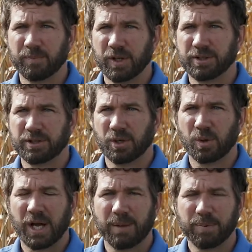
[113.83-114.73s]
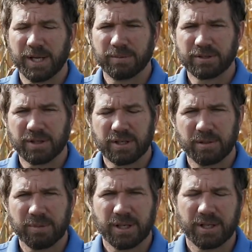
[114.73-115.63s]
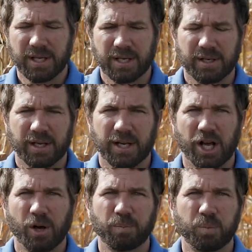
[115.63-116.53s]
And so IPM is going to come in and help